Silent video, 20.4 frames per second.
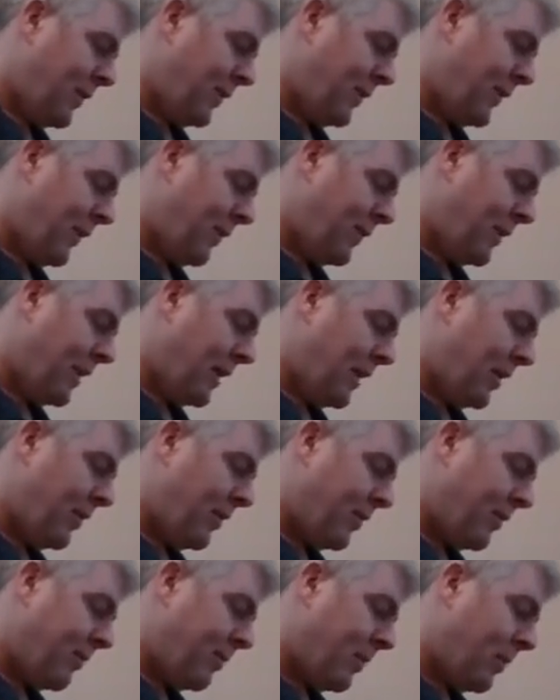
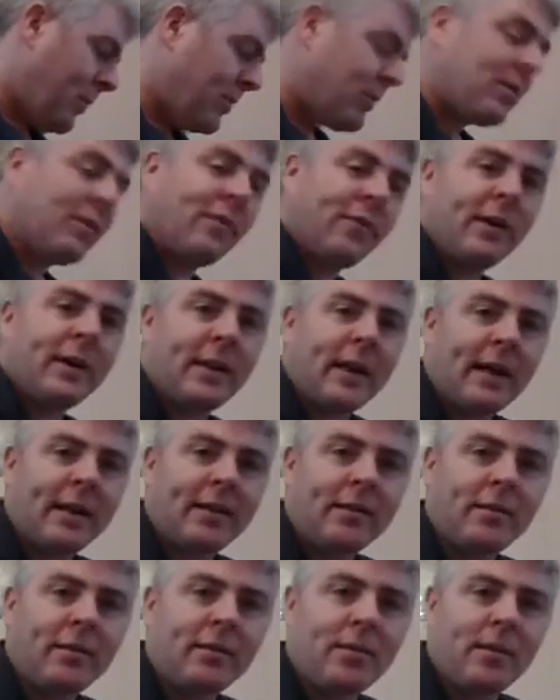euros, and we want to convert that
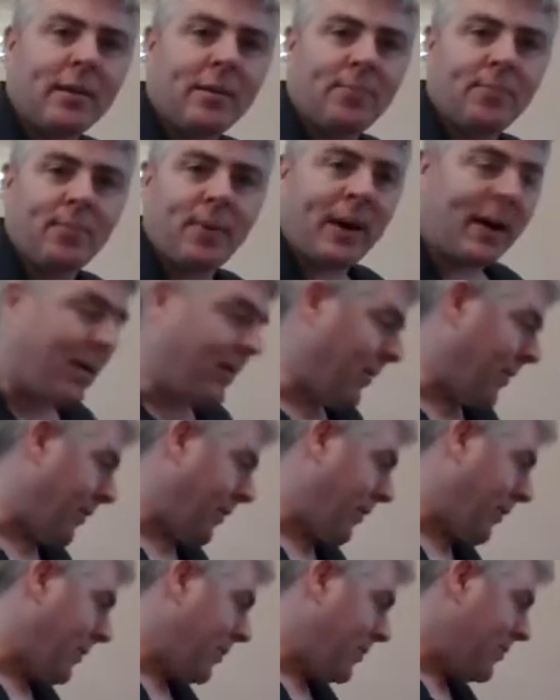into
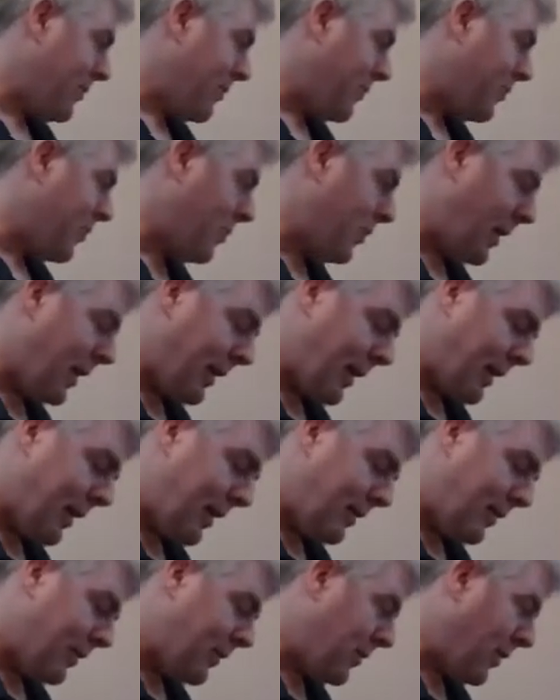pounds. So what I'm
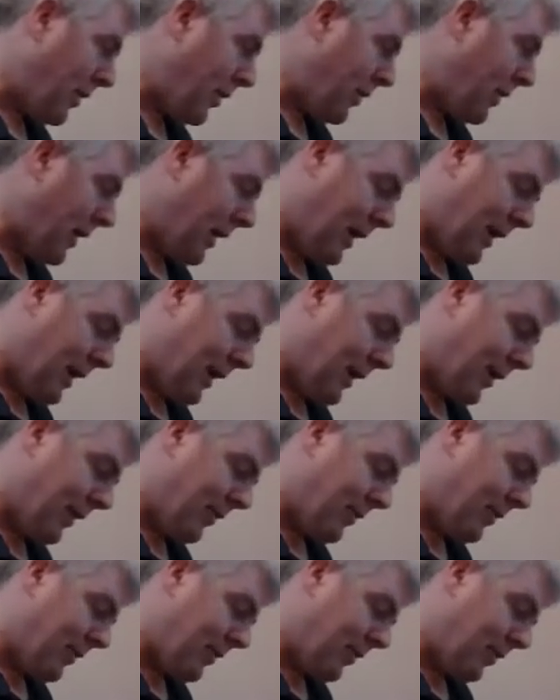going to do here
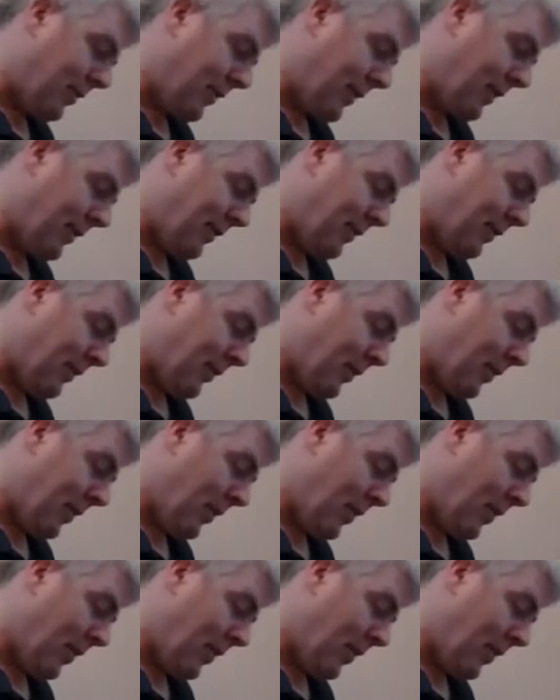is do this.